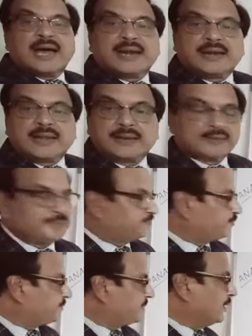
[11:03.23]
RNA.
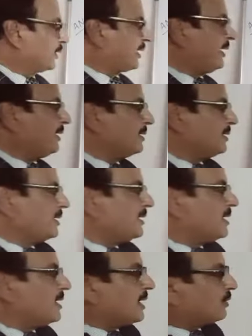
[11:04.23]
Okay.
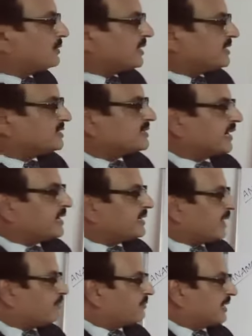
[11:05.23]
Now there is a second
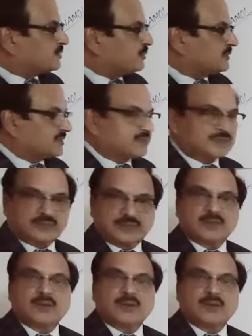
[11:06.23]
type of test which is